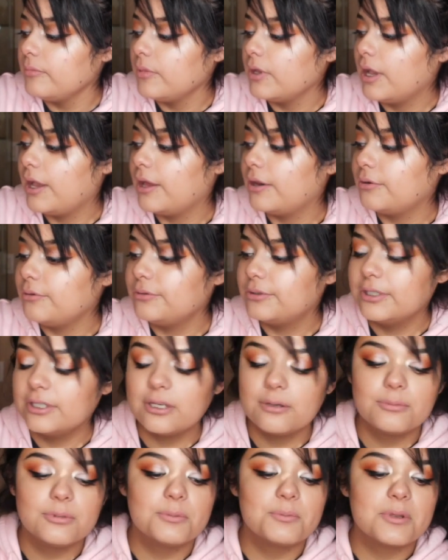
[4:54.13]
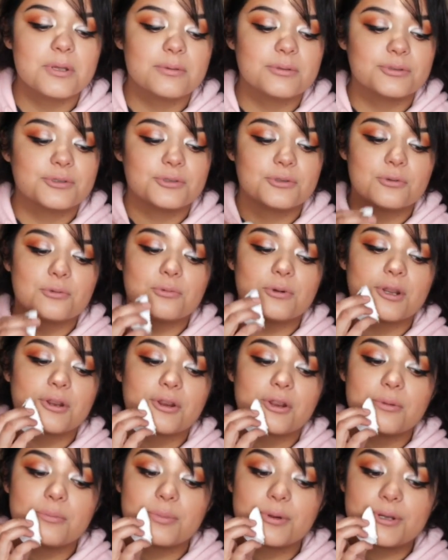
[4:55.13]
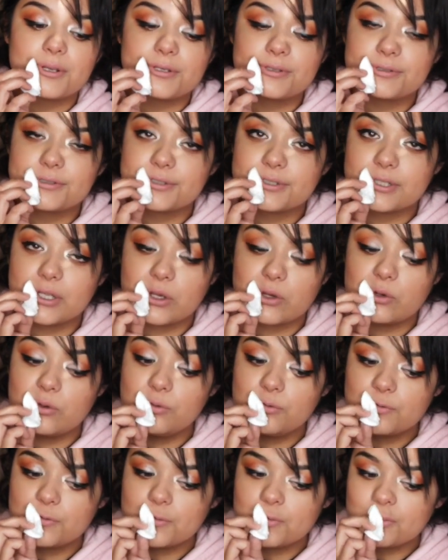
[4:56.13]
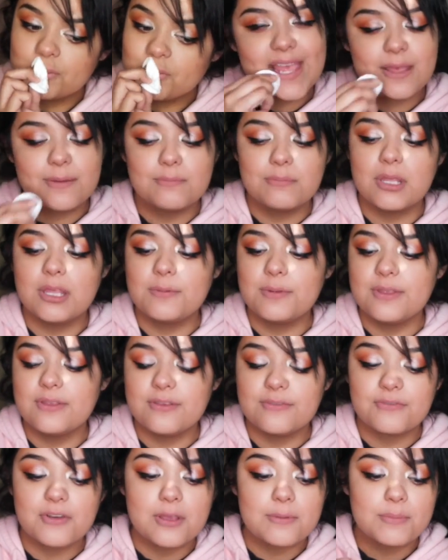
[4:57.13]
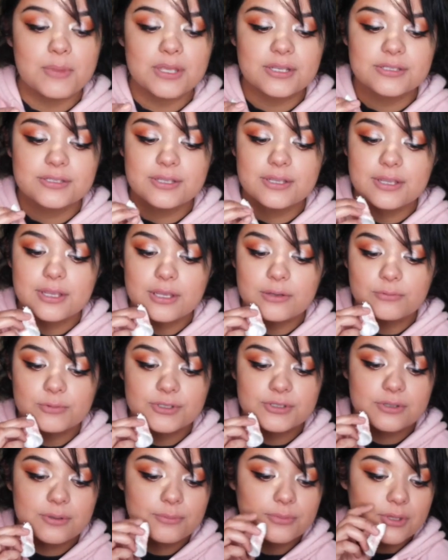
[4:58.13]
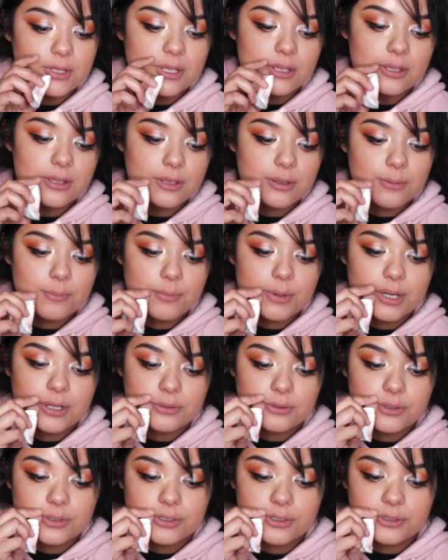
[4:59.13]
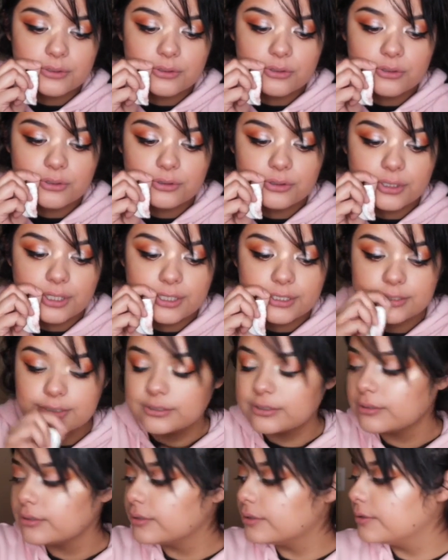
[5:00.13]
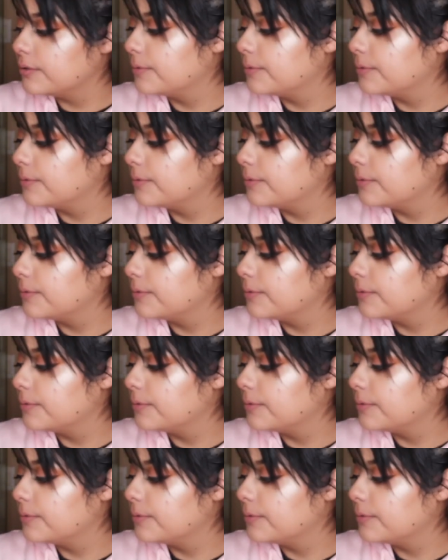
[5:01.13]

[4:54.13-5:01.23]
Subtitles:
I don't think I'm gonna be able to wear it by itself. Maybe if I mix it in with something, it might look a little nicer.